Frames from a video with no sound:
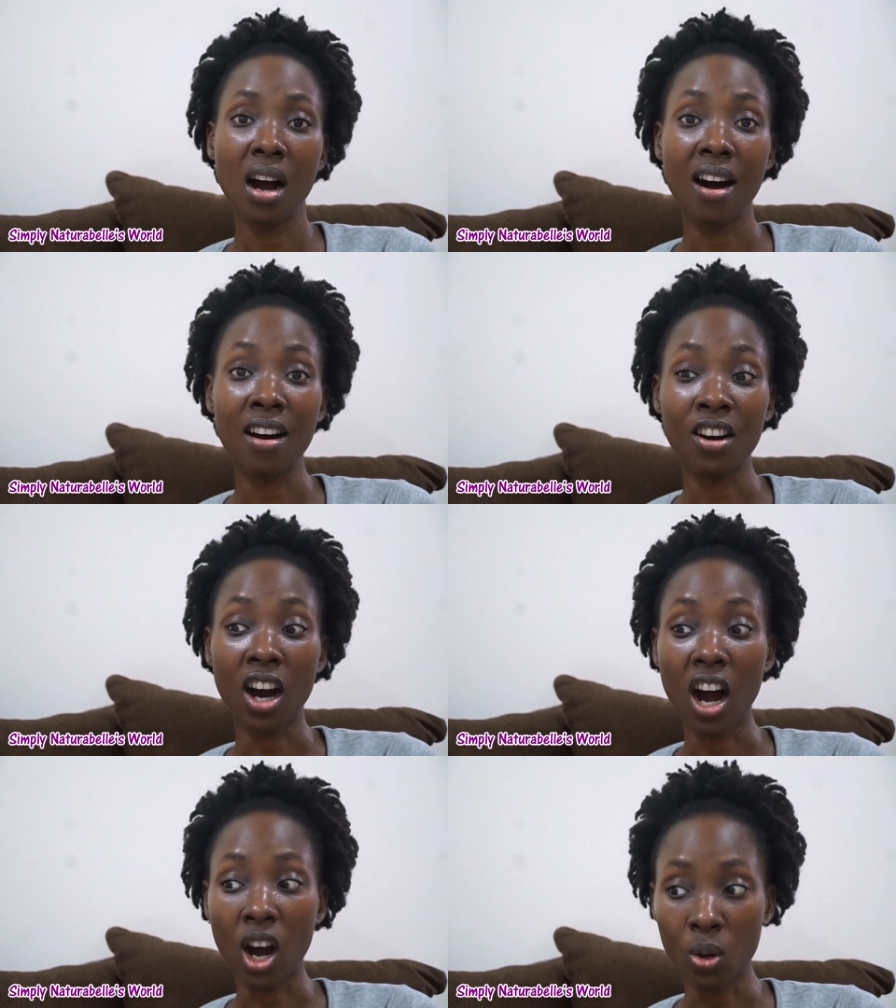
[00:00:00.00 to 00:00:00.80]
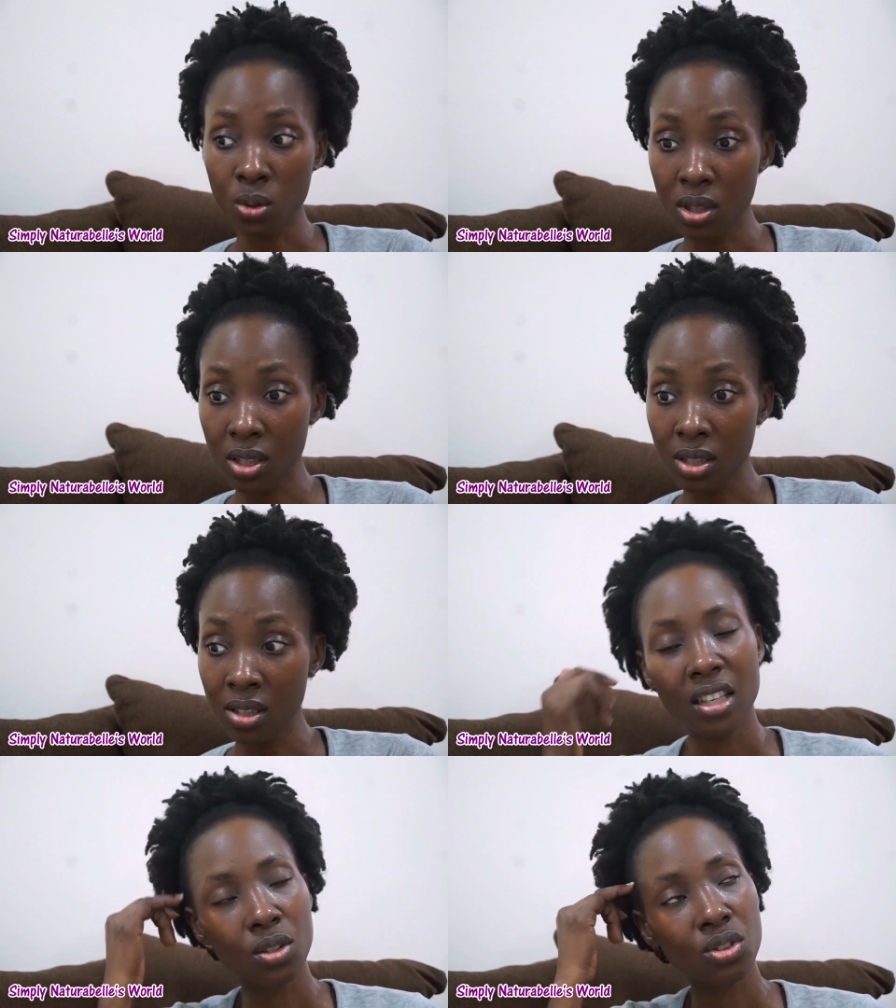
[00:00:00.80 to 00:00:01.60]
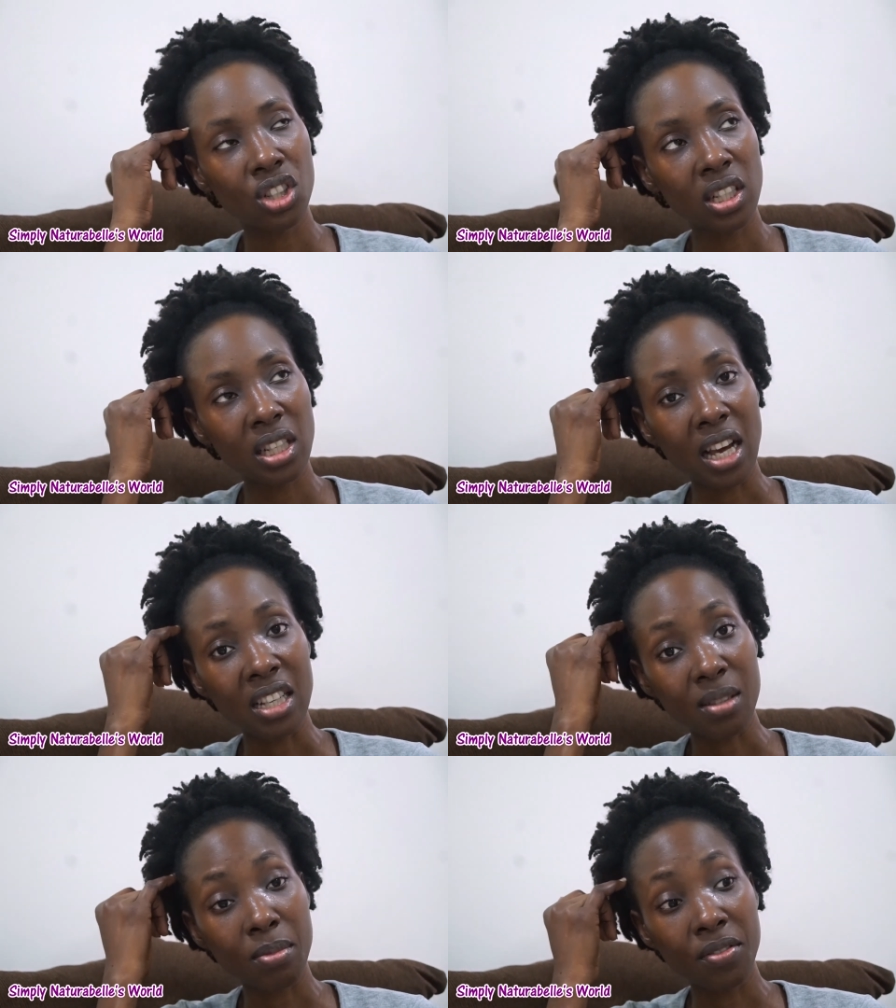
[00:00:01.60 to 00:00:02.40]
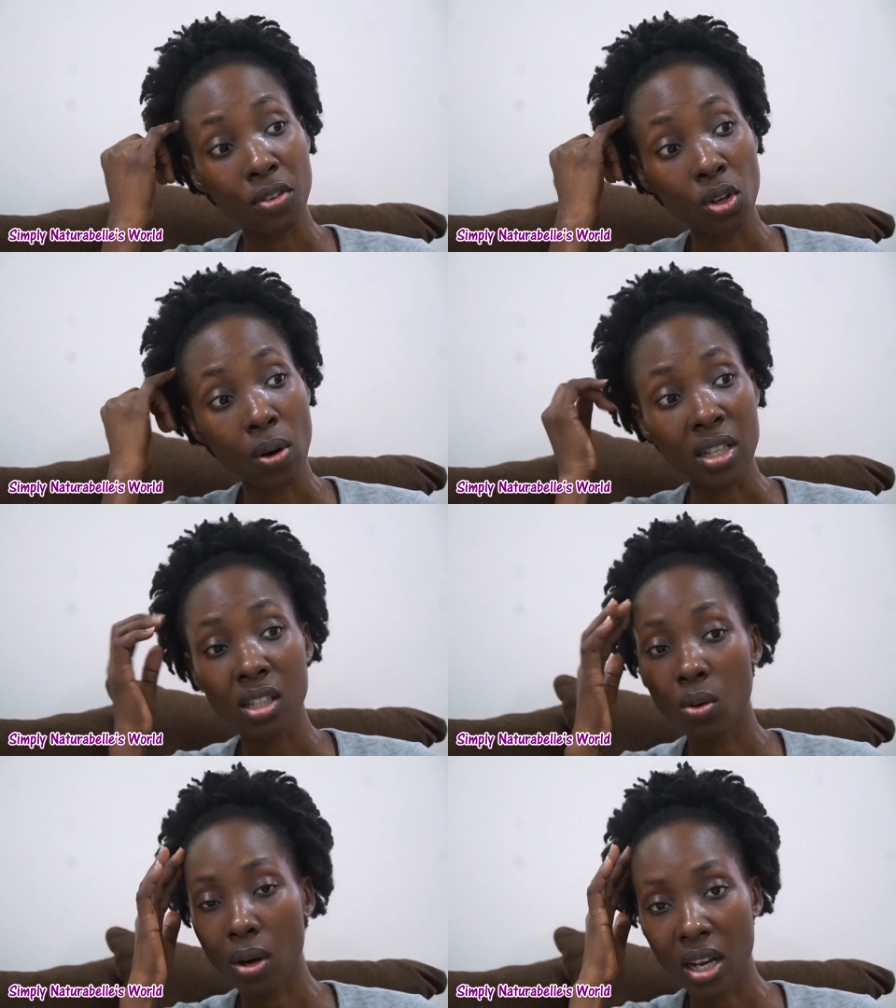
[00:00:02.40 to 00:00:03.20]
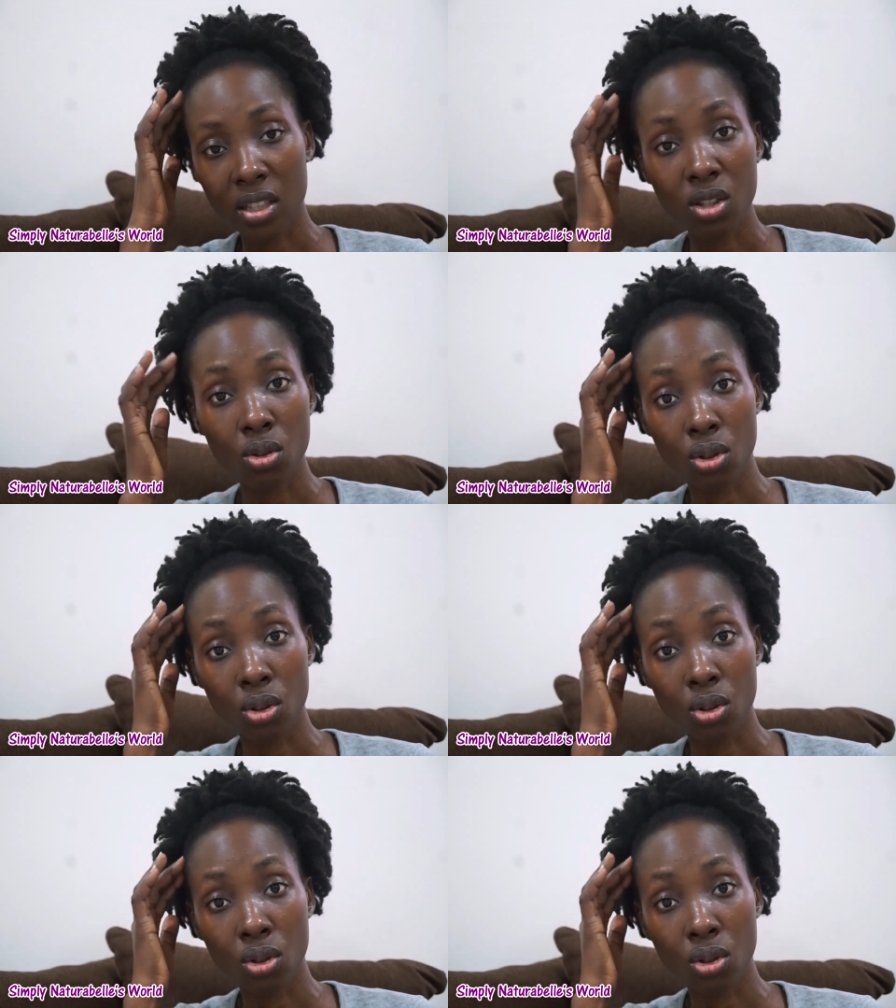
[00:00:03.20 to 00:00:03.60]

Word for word: are out they usually last me for quite a while so